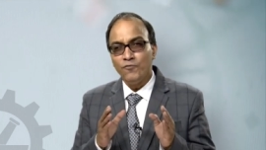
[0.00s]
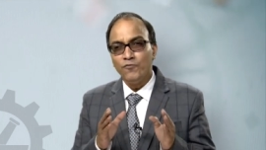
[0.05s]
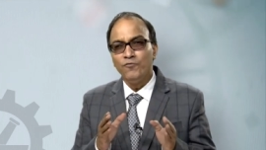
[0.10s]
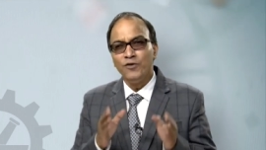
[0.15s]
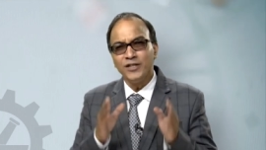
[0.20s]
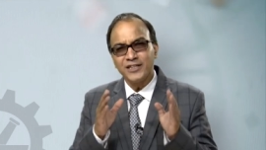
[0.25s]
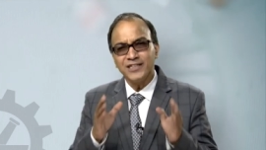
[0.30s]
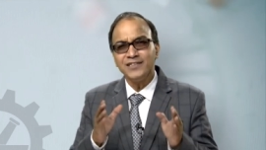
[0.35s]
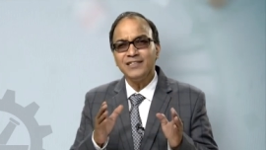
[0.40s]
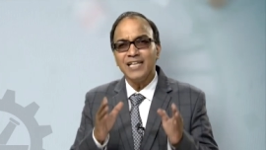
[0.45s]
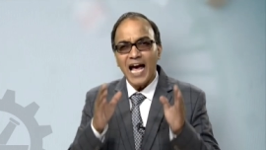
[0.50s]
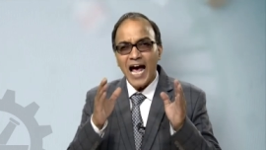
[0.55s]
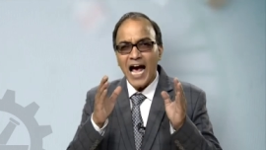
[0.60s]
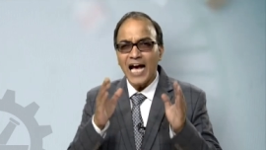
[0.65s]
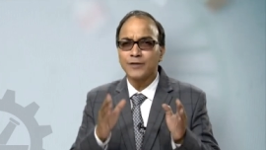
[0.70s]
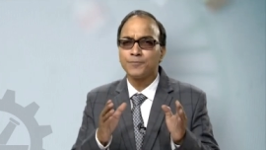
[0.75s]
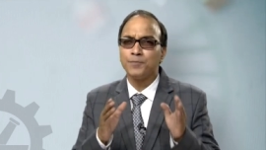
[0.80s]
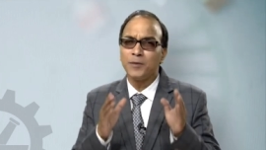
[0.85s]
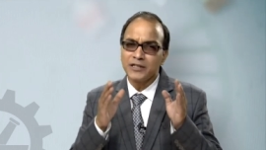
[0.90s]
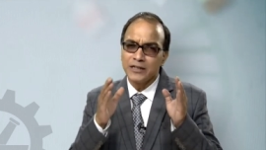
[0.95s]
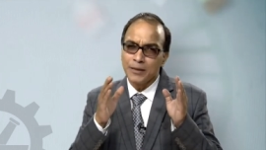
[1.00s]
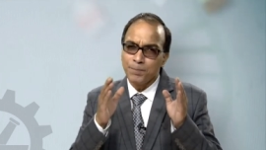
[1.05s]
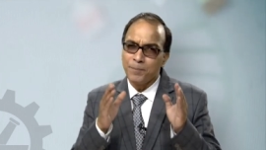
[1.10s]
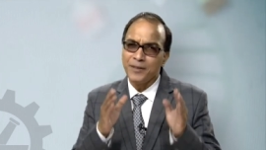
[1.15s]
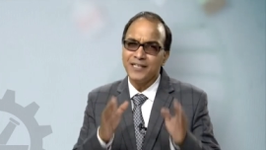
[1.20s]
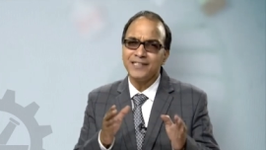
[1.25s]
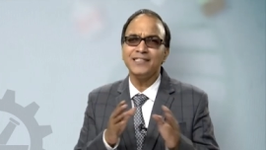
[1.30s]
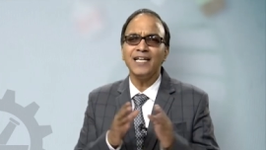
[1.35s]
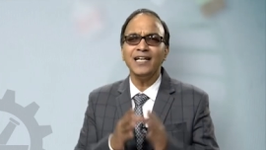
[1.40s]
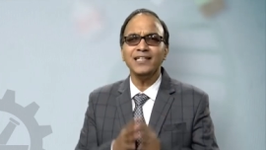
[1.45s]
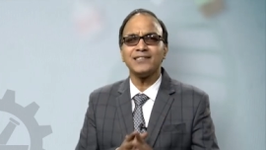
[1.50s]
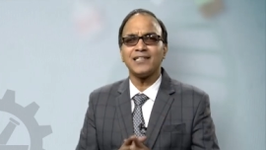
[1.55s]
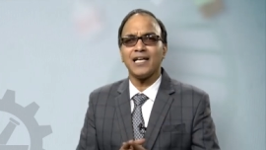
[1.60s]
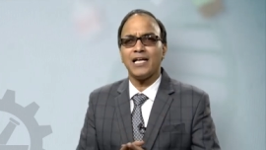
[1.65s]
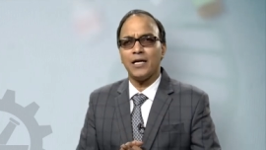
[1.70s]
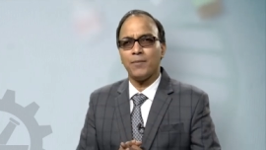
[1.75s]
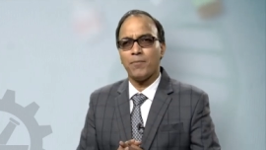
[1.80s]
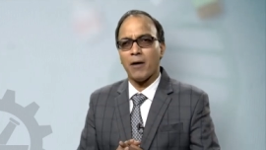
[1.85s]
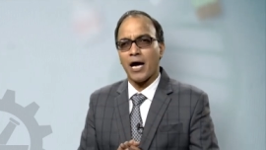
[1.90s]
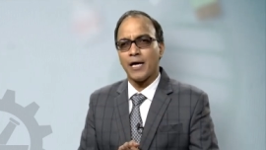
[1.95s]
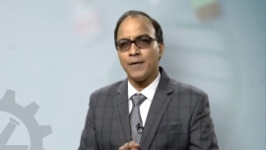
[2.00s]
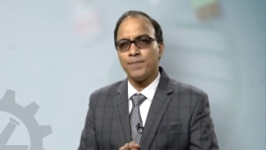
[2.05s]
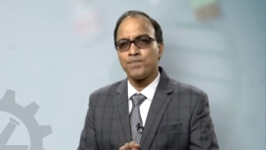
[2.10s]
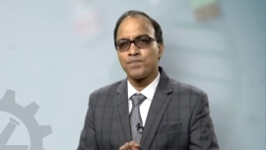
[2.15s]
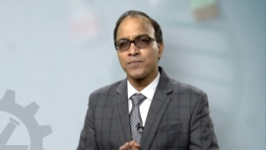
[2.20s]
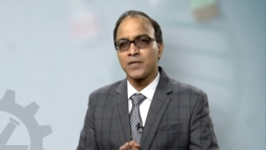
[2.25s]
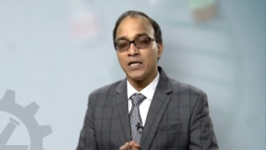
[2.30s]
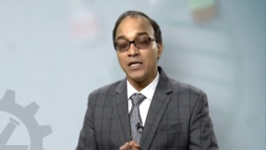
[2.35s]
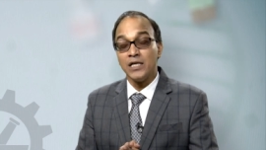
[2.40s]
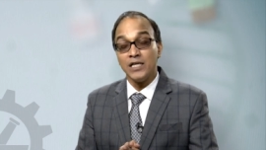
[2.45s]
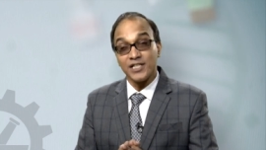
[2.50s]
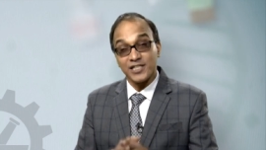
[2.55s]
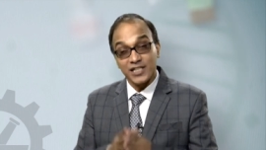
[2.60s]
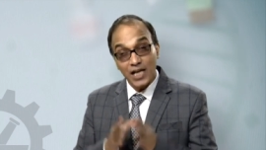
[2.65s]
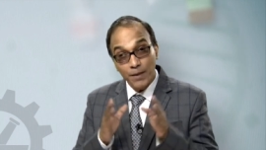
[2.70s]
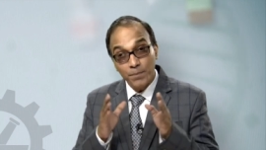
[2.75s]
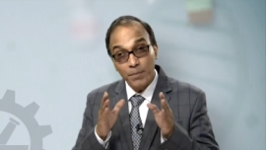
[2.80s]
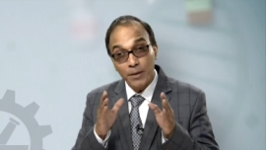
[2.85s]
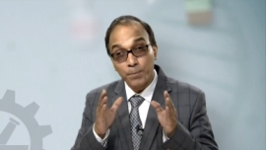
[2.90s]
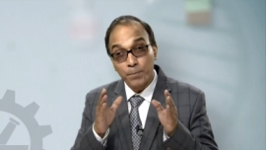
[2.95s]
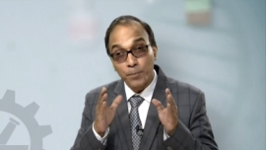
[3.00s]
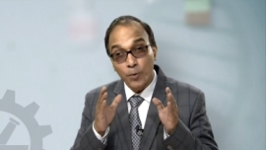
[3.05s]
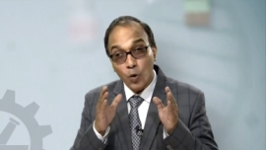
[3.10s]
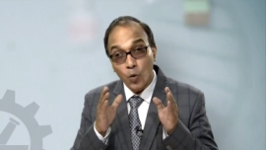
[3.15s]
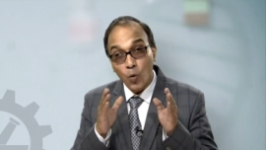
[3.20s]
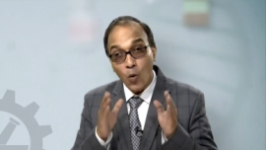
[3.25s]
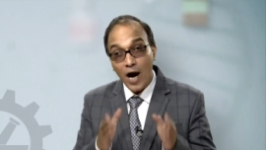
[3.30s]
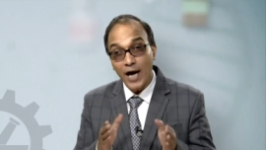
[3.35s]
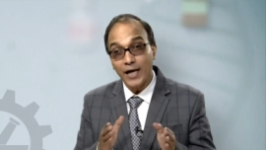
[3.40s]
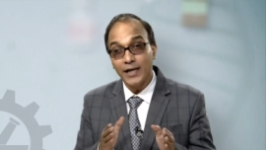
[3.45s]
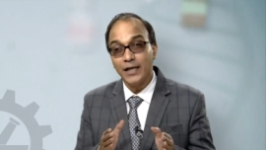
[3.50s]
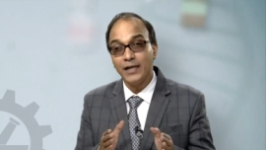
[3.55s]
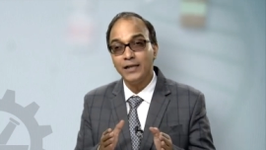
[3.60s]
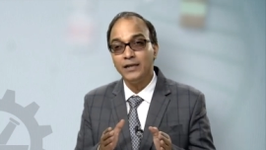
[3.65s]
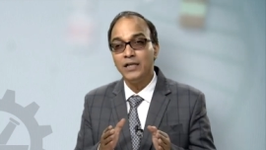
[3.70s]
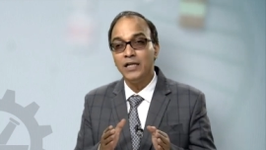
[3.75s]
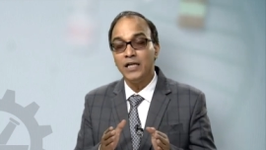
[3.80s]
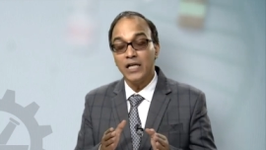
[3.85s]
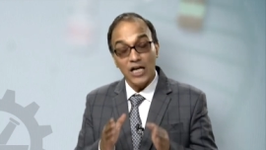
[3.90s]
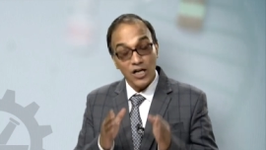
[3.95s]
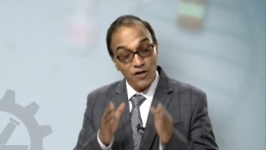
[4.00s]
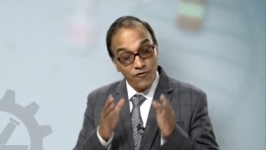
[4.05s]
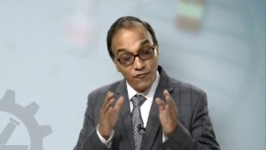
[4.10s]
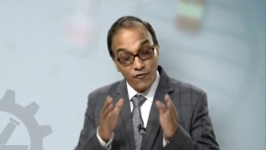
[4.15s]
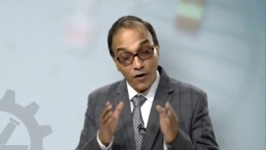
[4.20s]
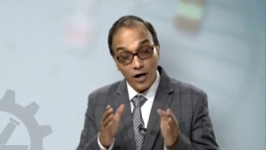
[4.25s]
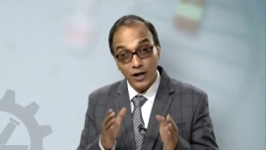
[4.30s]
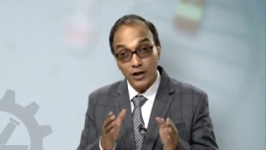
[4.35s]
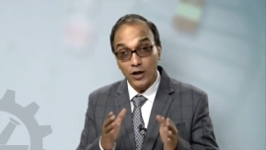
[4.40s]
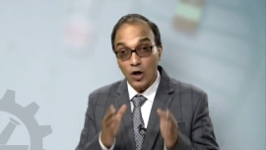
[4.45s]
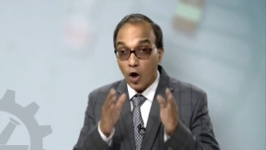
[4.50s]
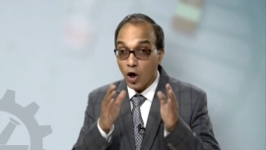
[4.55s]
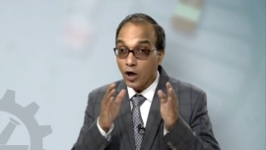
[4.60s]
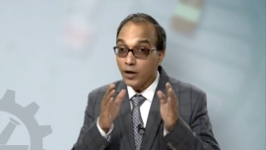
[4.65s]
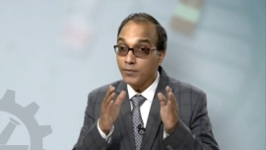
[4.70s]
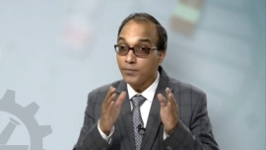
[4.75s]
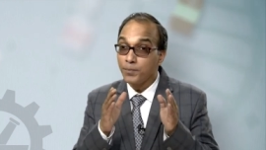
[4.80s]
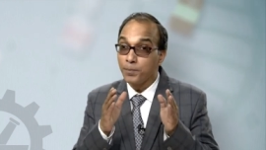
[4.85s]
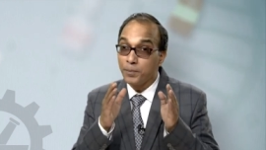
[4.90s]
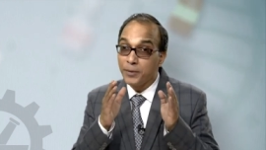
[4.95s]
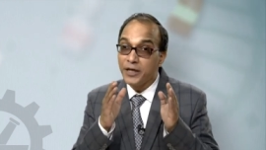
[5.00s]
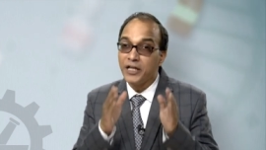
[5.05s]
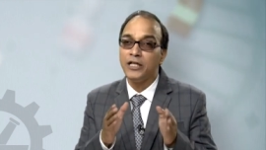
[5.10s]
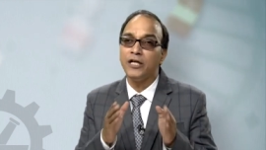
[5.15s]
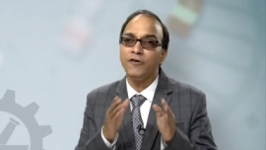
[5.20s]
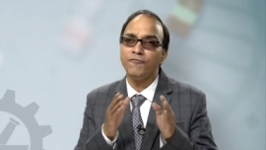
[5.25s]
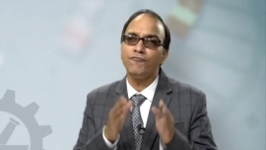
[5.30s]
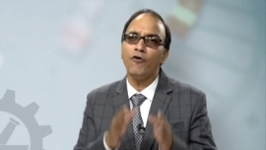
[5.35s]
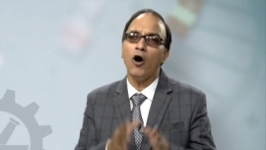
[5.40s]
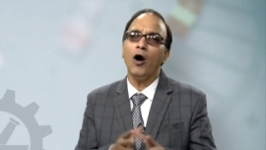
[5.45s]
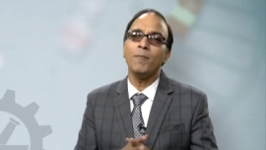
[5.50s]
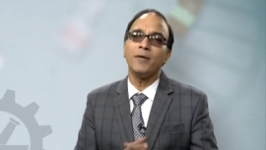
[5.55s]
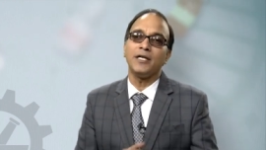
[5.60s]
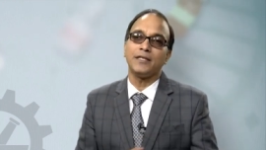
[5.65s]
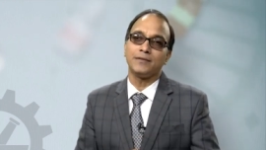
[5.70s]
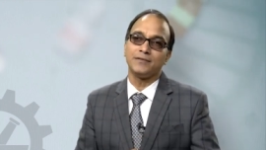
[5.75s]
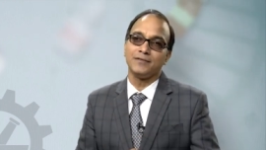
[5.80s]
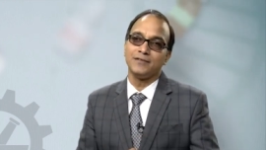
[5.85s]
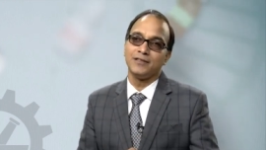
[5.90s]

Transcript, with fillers: which is as per the PCI syllabi shall be provided in Word or PDF format